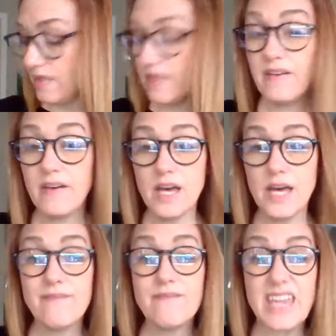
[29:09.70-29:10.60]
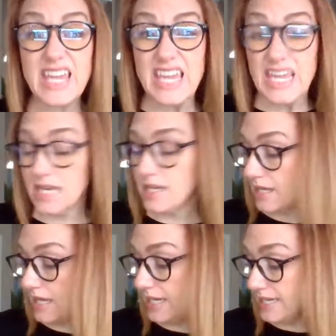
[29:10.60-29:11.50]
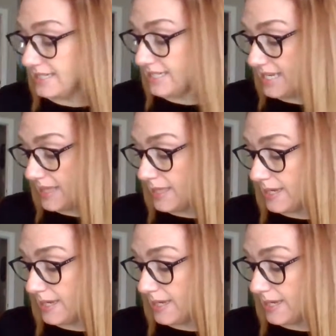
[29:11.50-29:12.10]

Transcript: The V. And it's in